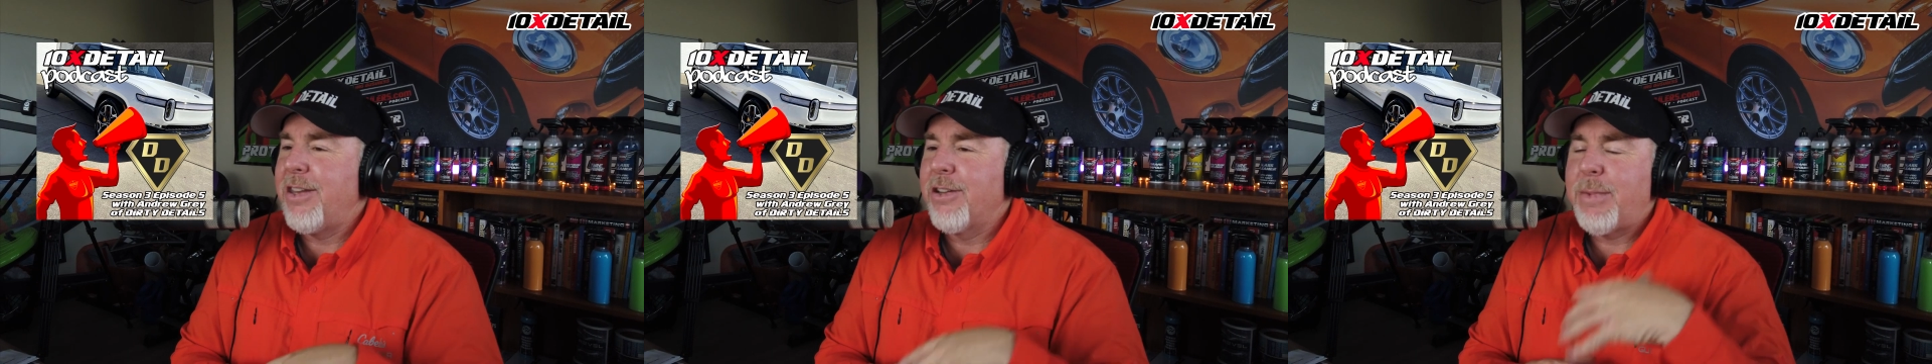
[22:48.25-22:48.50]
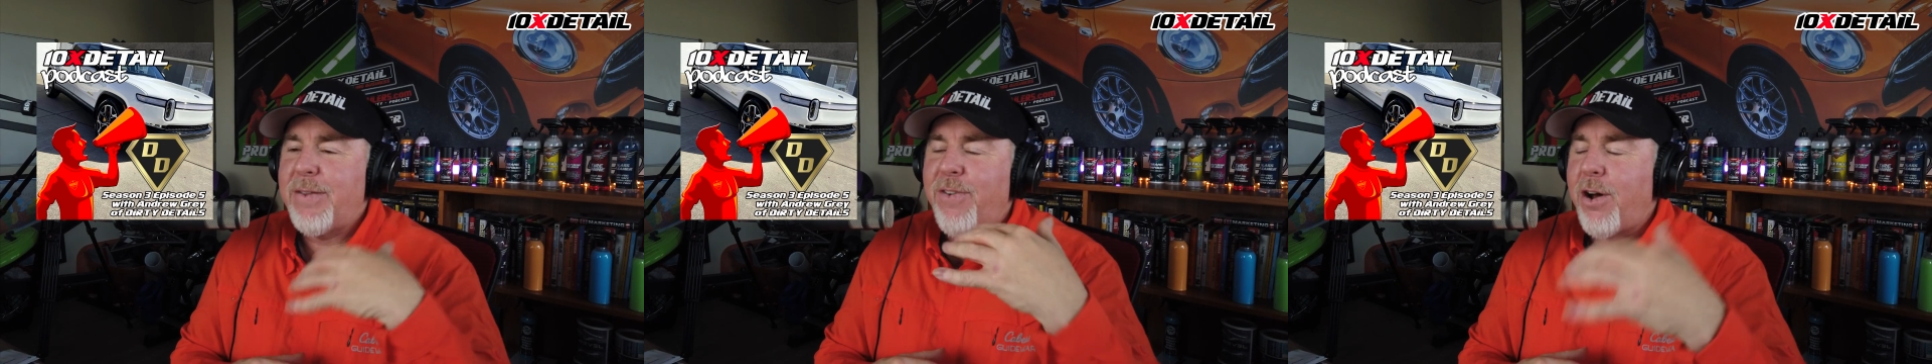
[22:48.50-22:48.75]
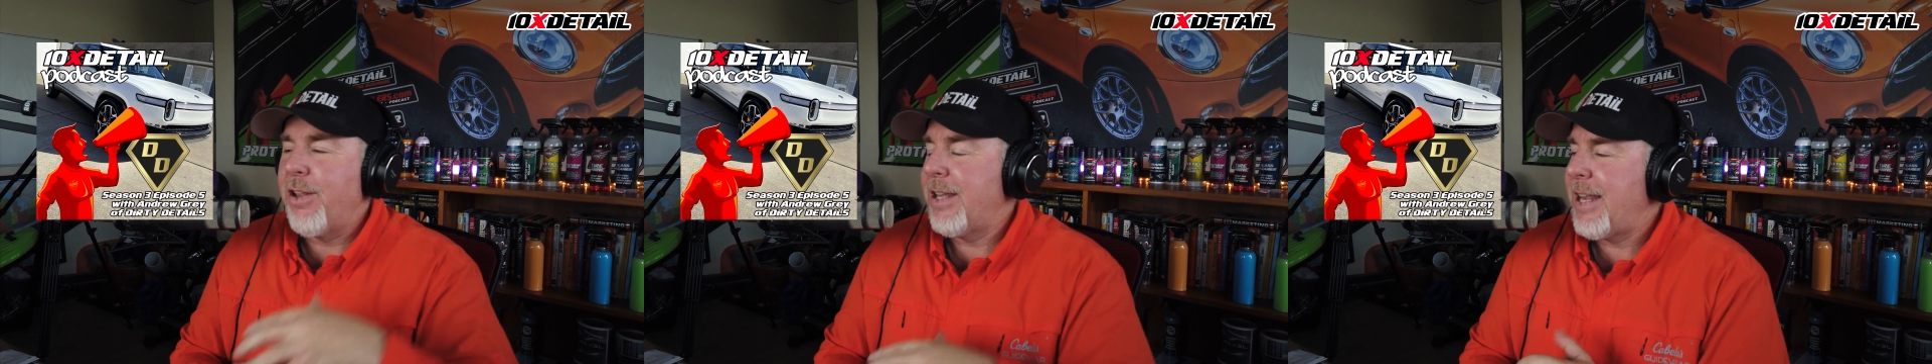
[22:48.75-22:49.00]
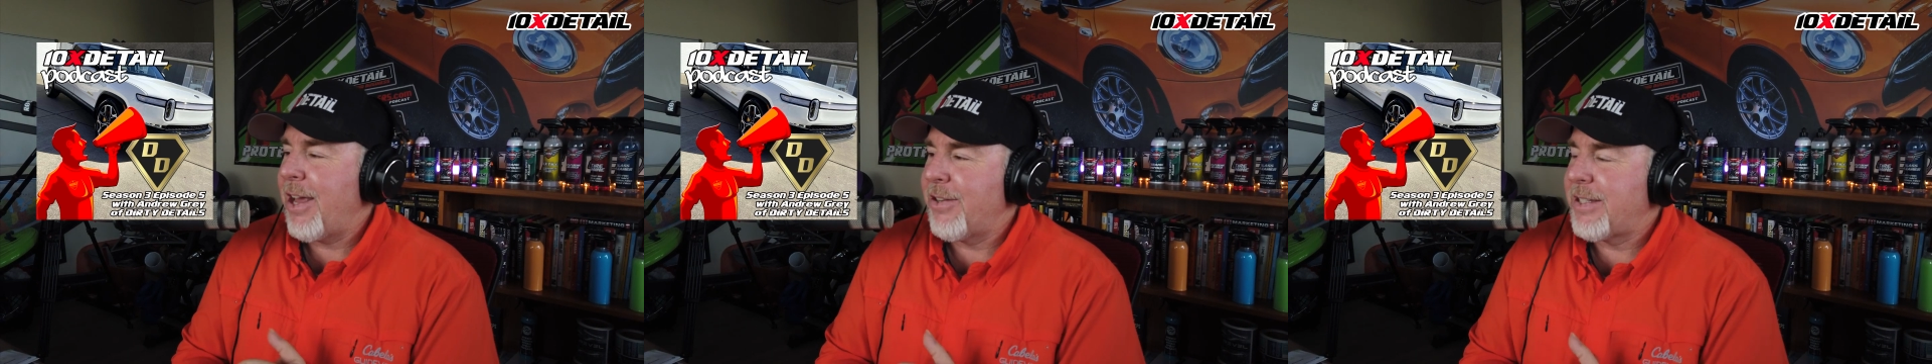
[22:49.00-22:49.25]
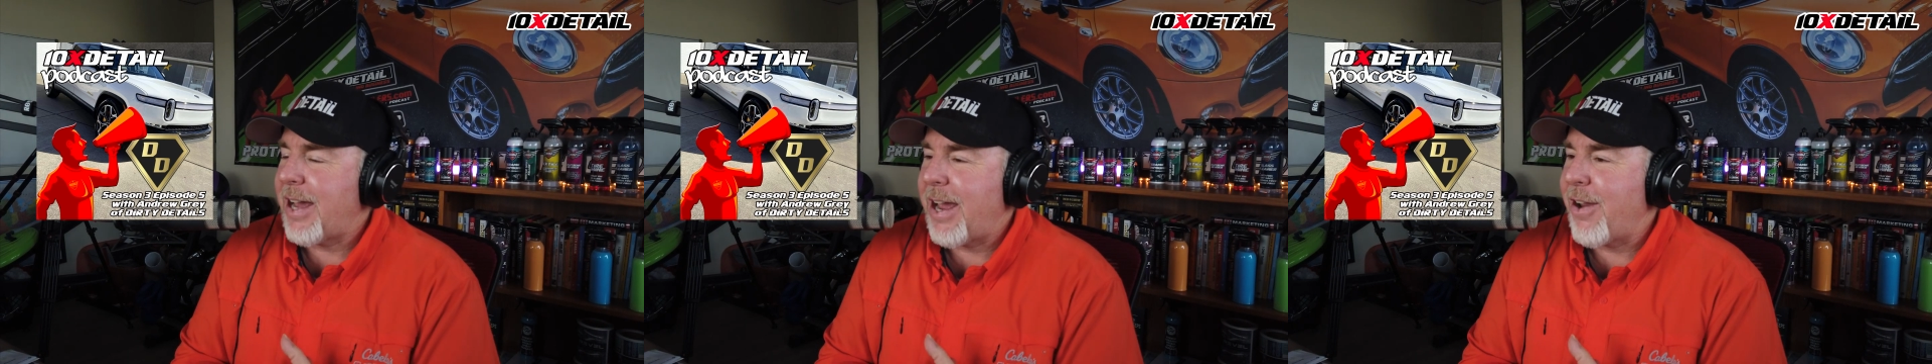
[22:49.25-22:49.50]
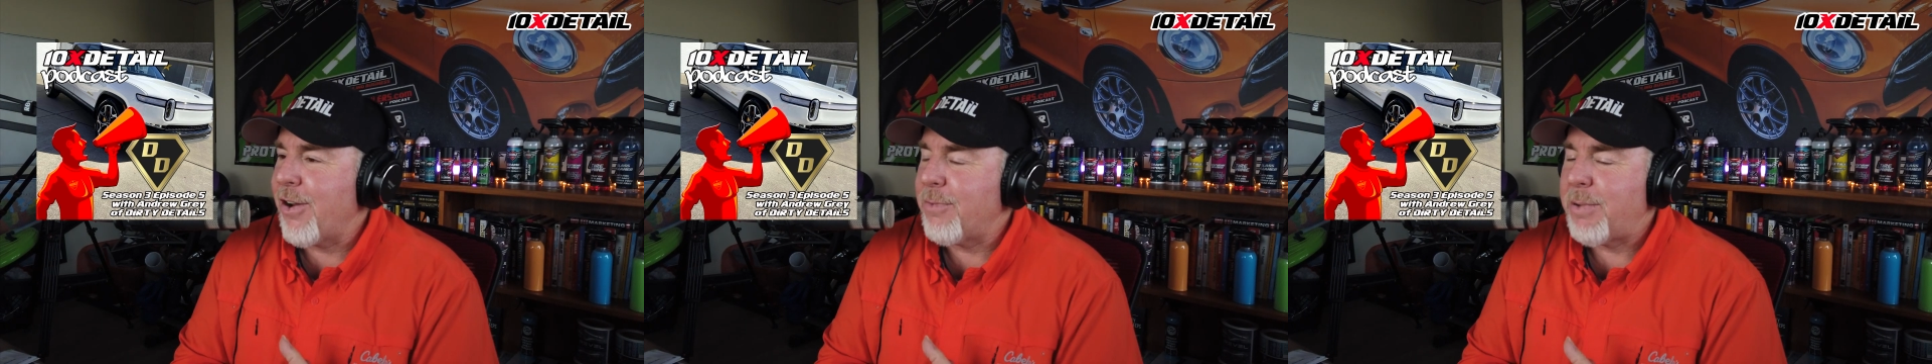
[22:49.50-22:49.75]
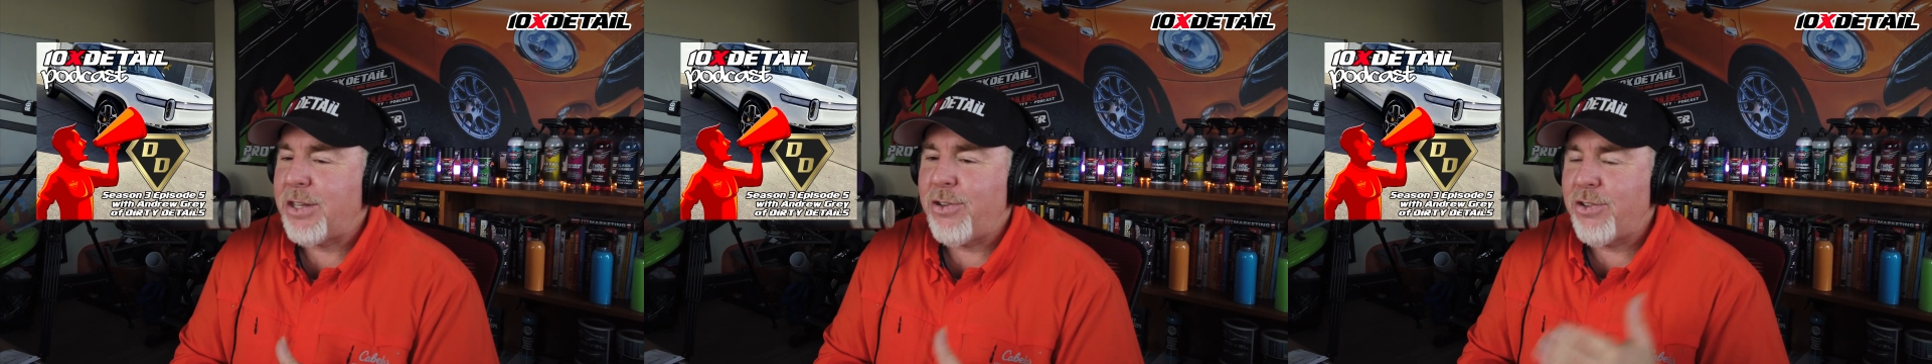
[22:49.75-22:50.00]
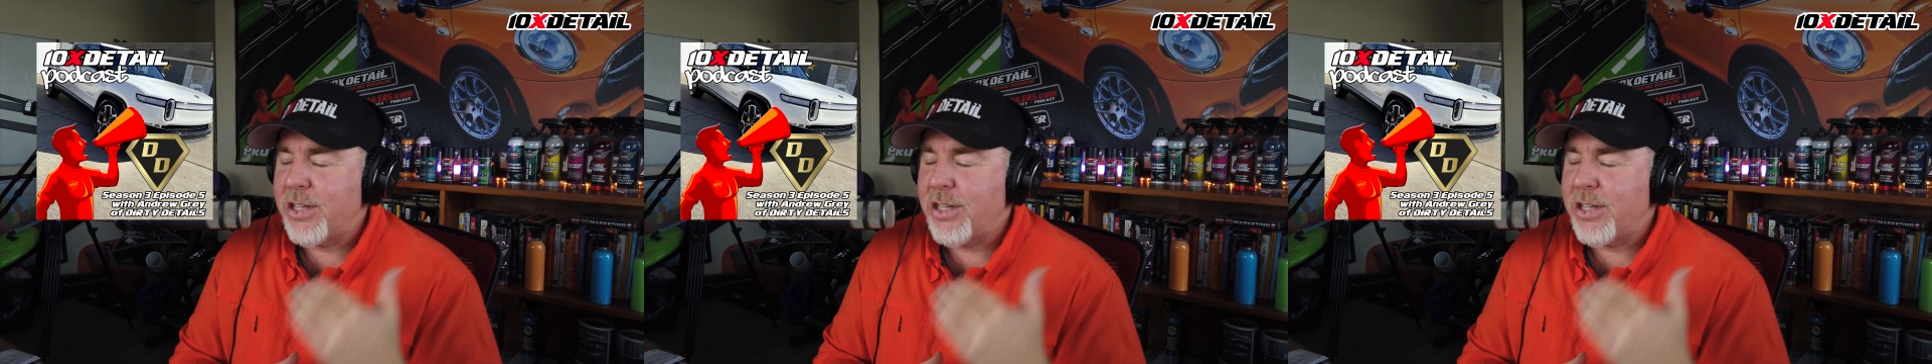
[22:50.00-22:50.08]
And you're going to be falling down tired,